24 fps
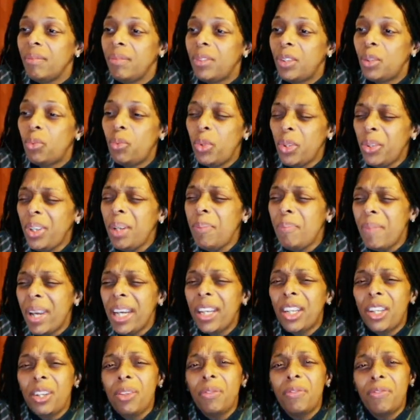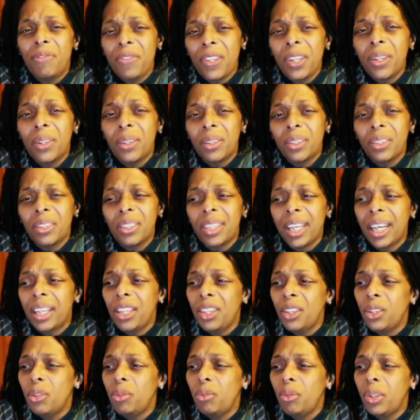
to really make you feel that you